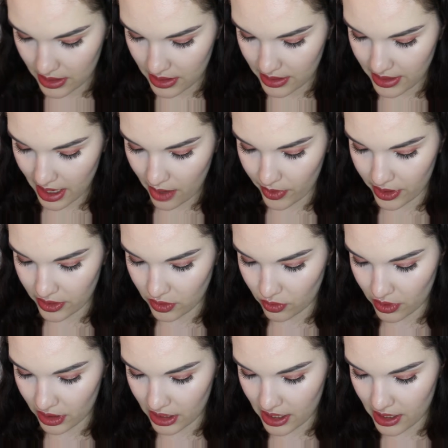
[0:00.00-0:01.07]
that one is
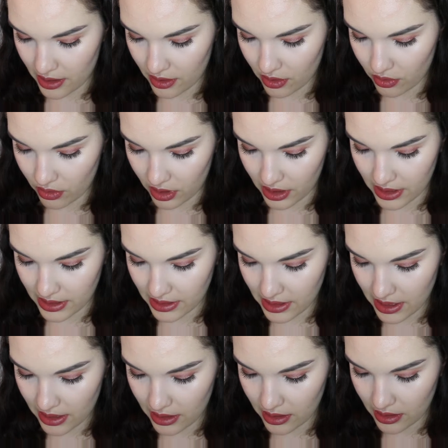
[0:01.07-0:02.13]
really, really
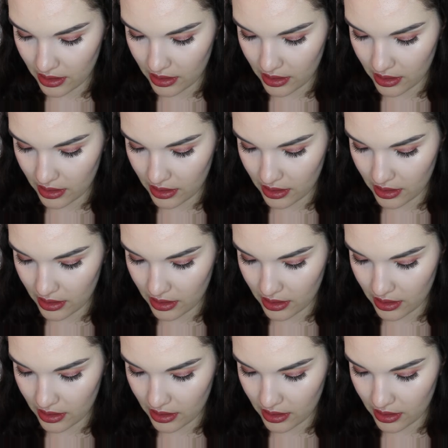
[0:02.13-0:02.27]
slick.